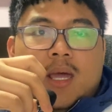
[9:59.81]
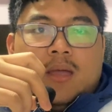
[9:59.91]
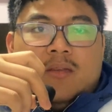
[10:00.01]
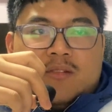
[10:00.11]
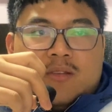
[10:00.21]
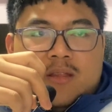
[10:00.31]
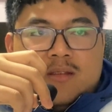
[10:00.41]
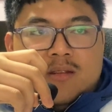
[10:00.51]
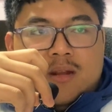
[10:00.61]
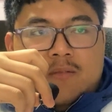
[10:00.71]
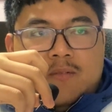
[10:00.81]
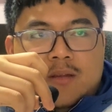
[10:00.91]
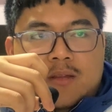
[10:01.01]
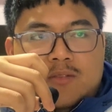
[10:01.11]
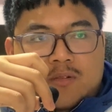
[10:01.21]
His creatinine level
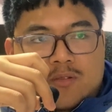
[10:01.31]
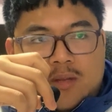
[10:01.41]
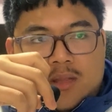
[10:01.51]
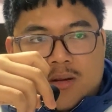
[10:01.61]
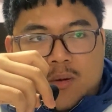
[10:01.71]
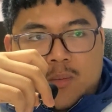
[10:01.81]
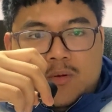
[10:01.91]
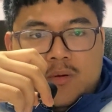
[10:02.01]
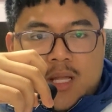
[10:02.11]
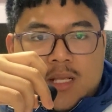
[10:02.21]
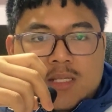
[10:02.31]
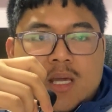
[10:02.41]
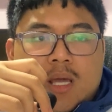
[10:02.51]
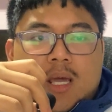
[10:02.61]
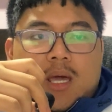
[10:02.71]
is also in the normal range,
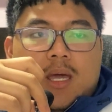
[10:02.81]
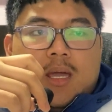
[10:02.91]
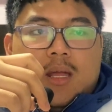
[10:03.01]
and